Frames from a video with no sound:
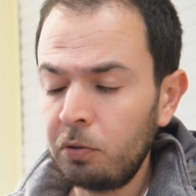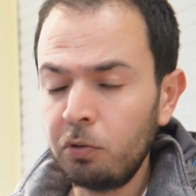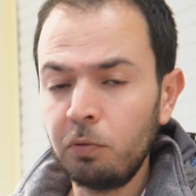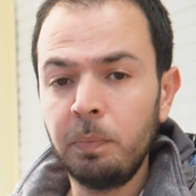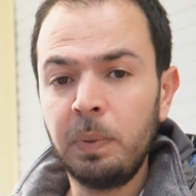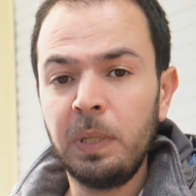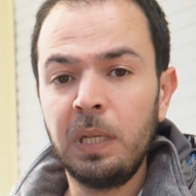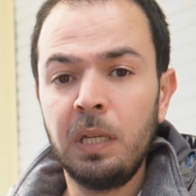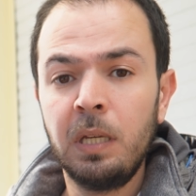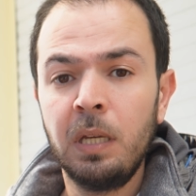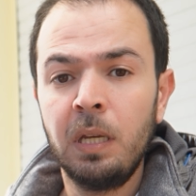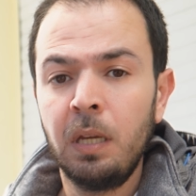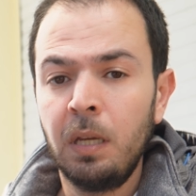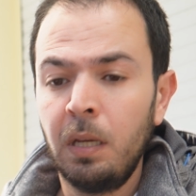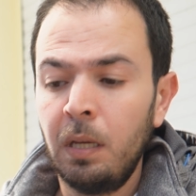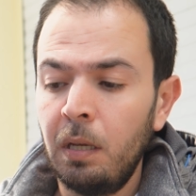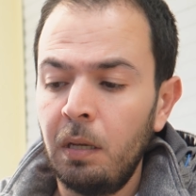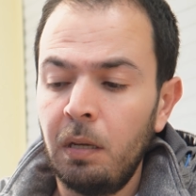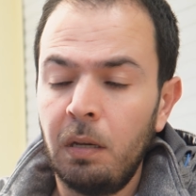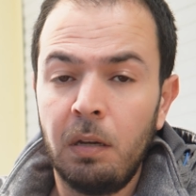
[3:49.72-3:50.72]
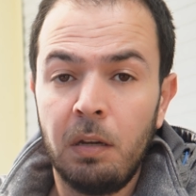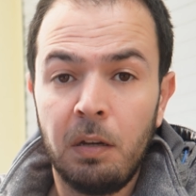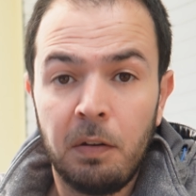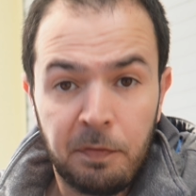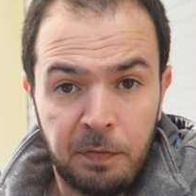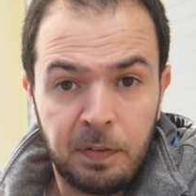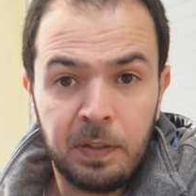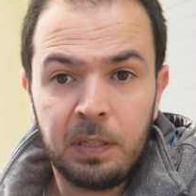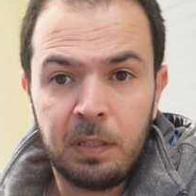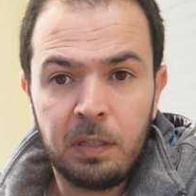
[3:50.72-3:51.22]
to be uh,
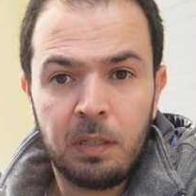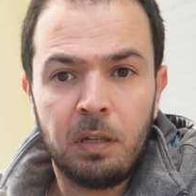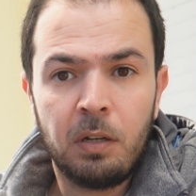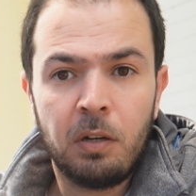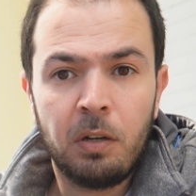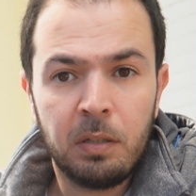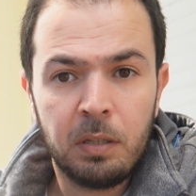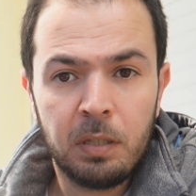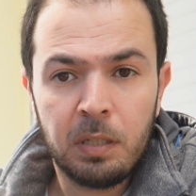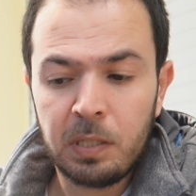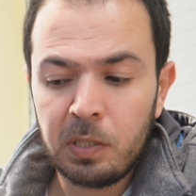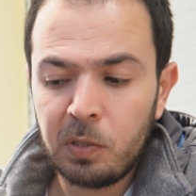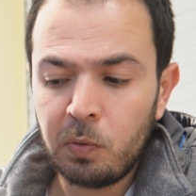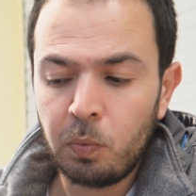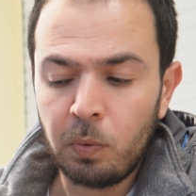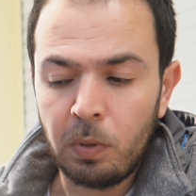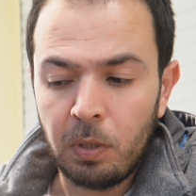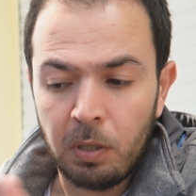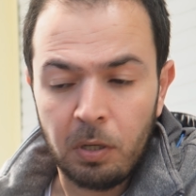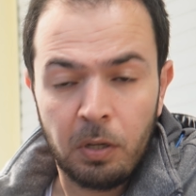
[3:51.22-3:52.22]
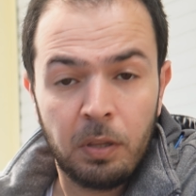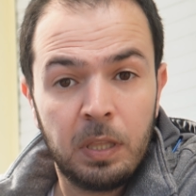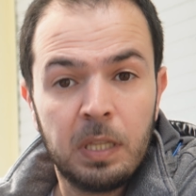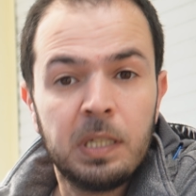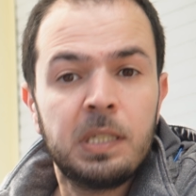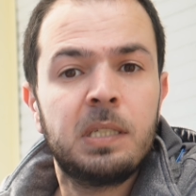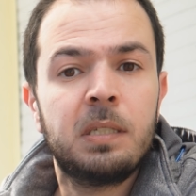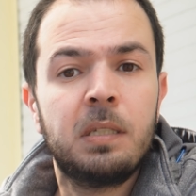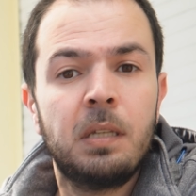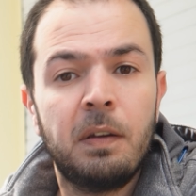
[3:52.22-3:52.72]
fit on this uh, on
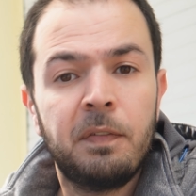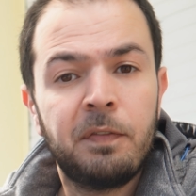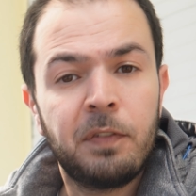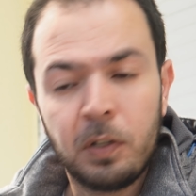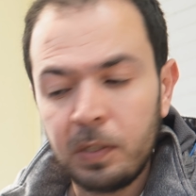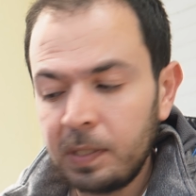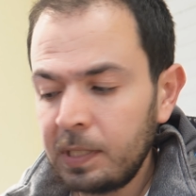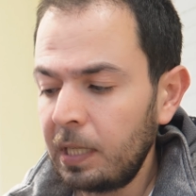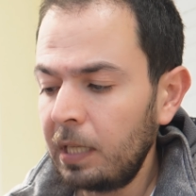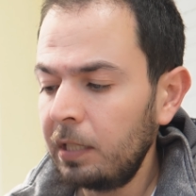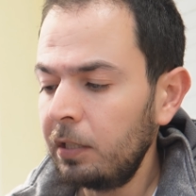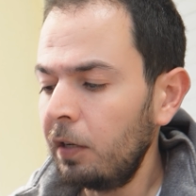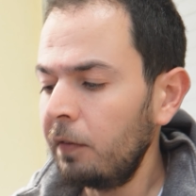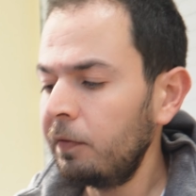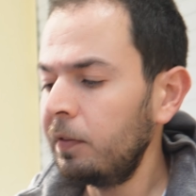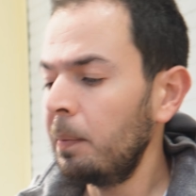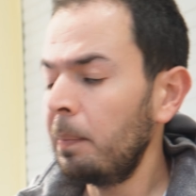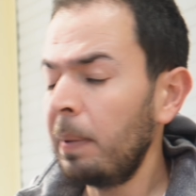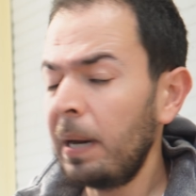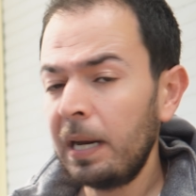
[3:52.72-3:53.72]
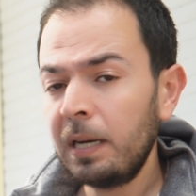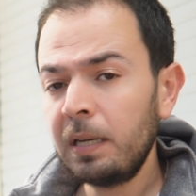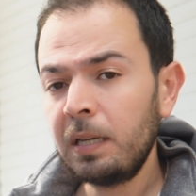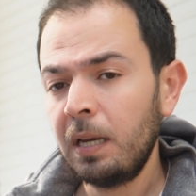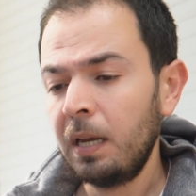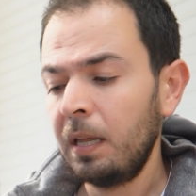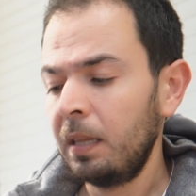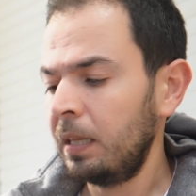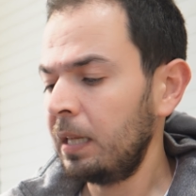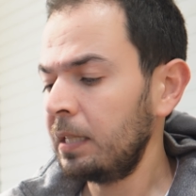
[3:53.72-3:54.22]
this uh, front side of the bag.
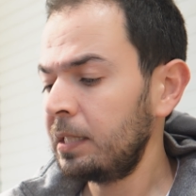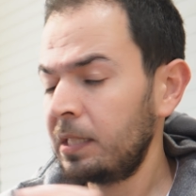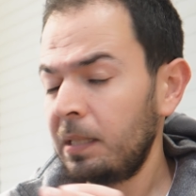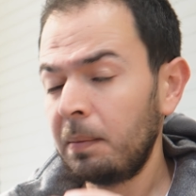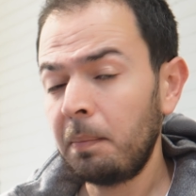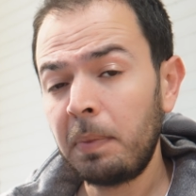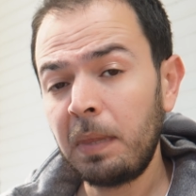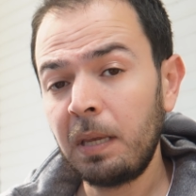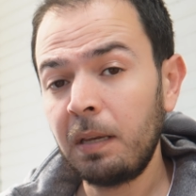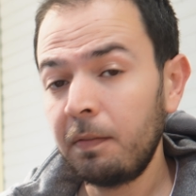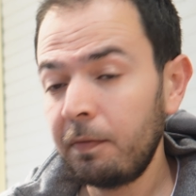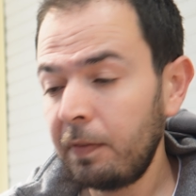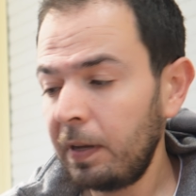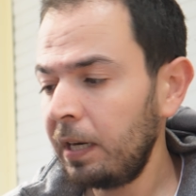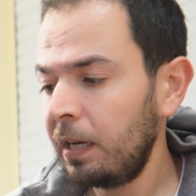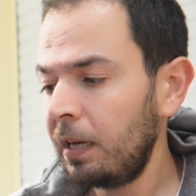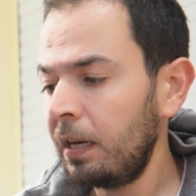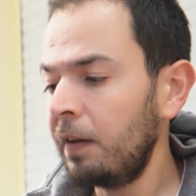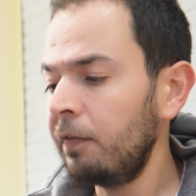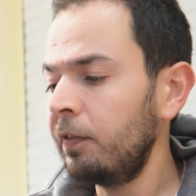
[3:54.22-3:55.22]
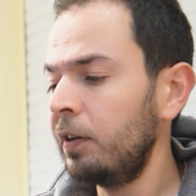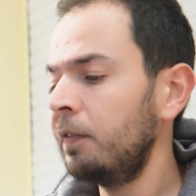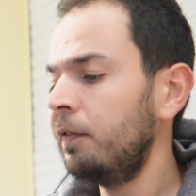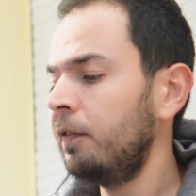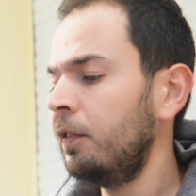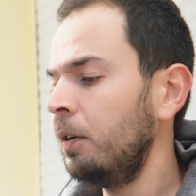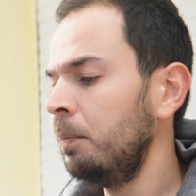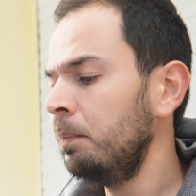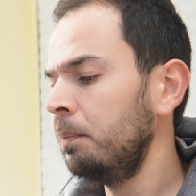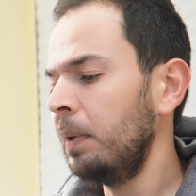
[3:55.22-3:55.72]
That's something very clever
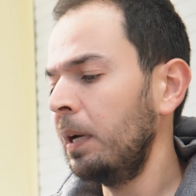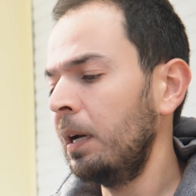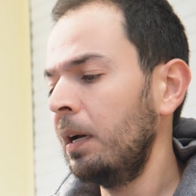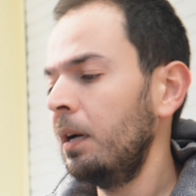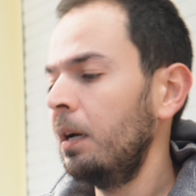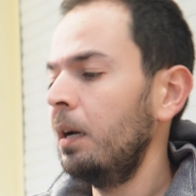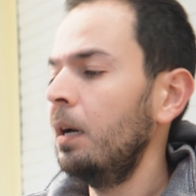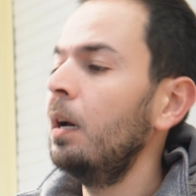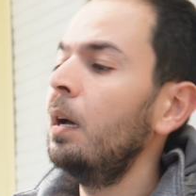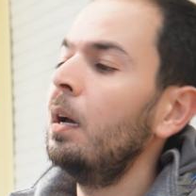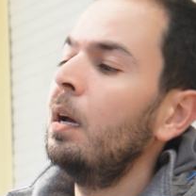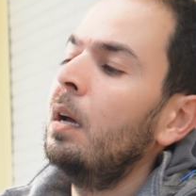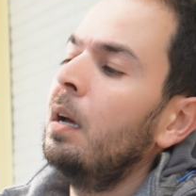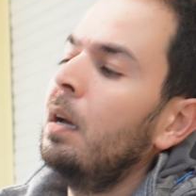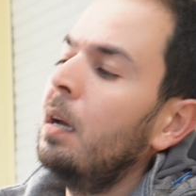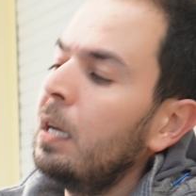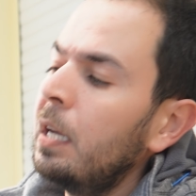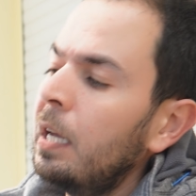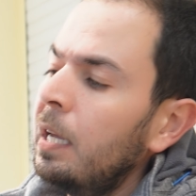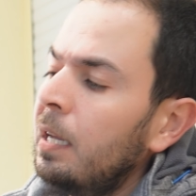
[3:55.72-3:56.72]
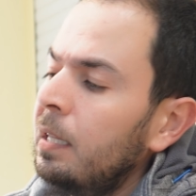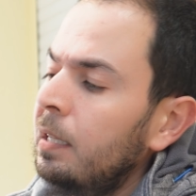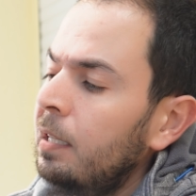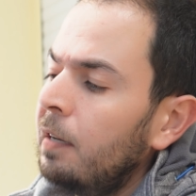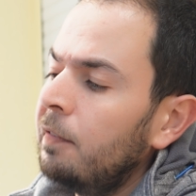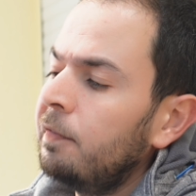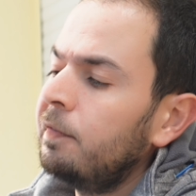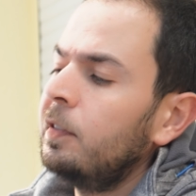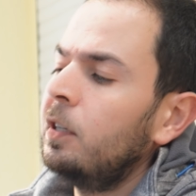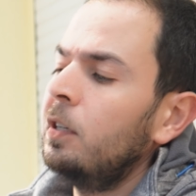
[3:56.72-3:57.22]
from K and
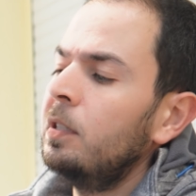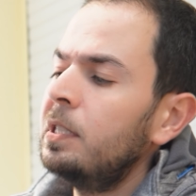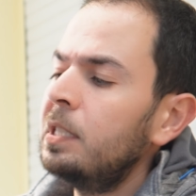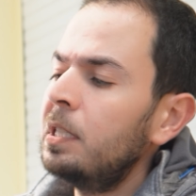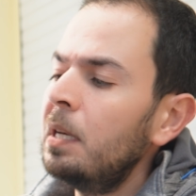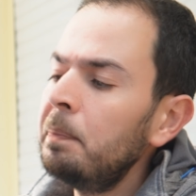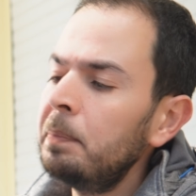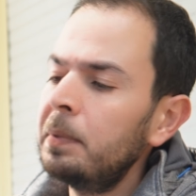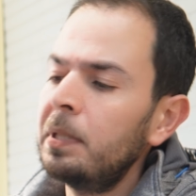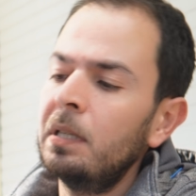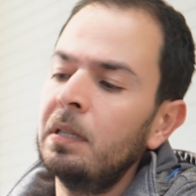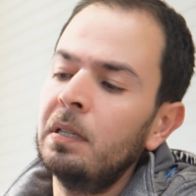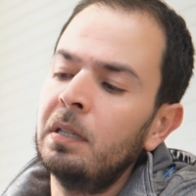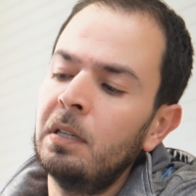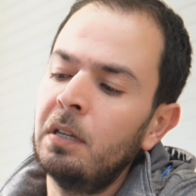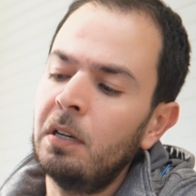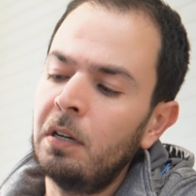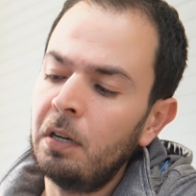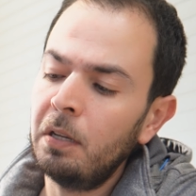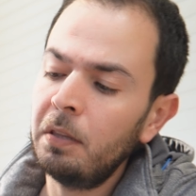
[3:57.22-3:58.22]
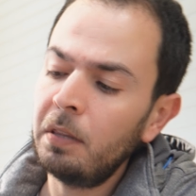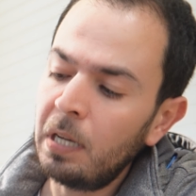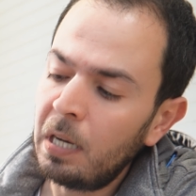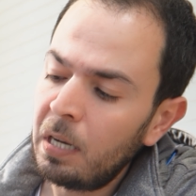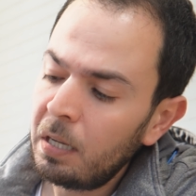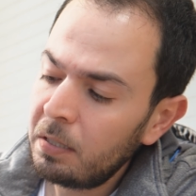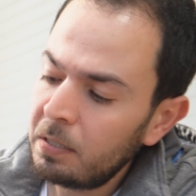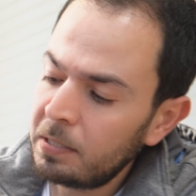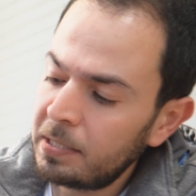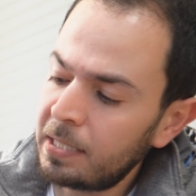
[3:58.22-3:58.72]
F Concept. On the
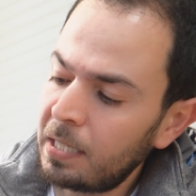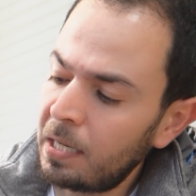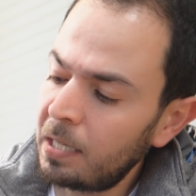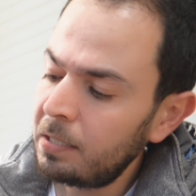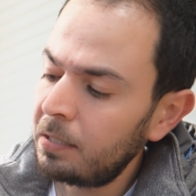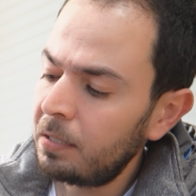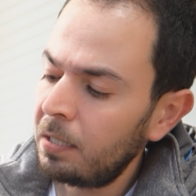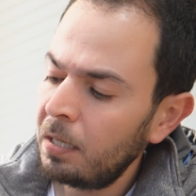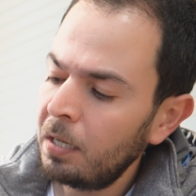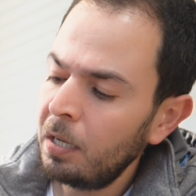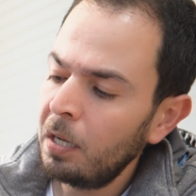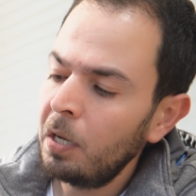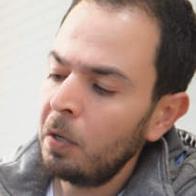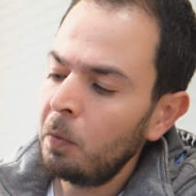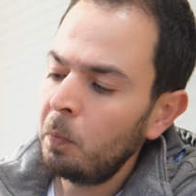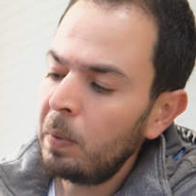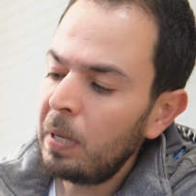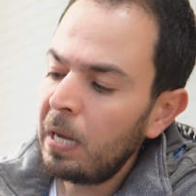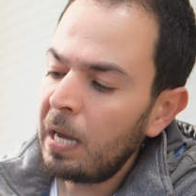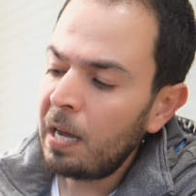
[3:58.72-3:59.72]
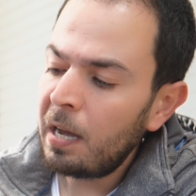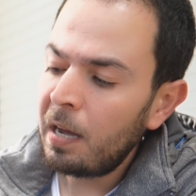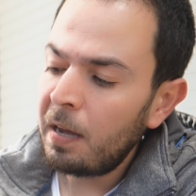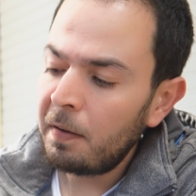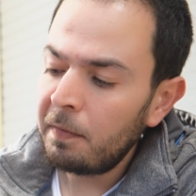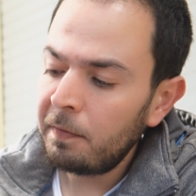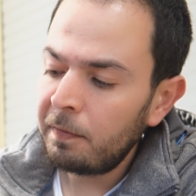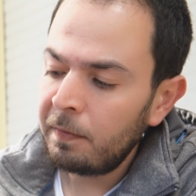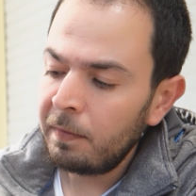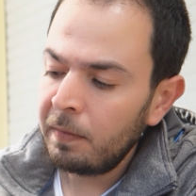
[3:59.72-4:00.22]
other side we
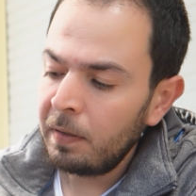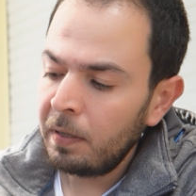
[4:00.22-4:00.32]
have